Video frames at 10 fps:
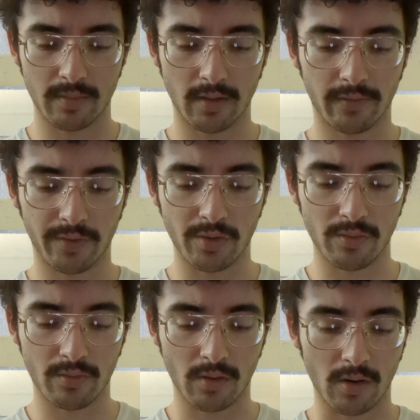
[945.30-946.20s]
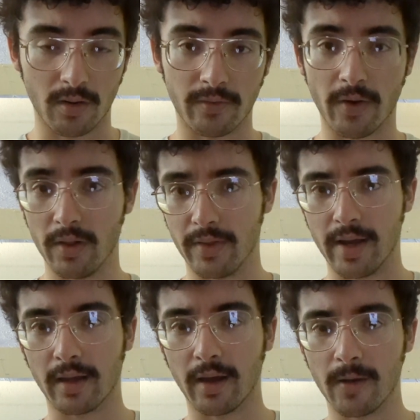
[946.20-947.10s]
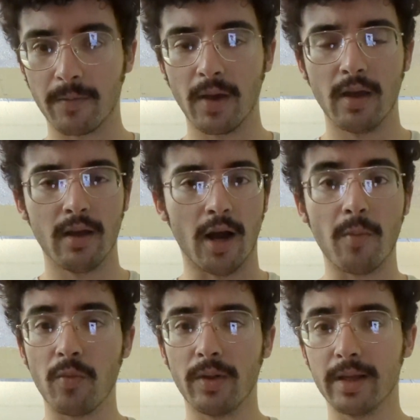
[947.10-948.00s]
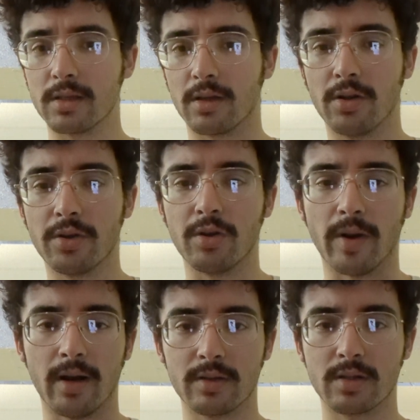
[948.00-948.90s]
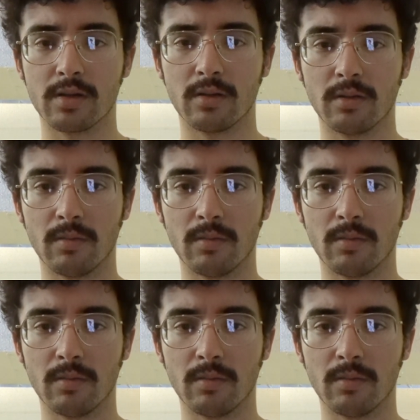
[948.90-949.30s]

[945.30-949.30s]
If you are fall in that camp, I'm willing to hear you out.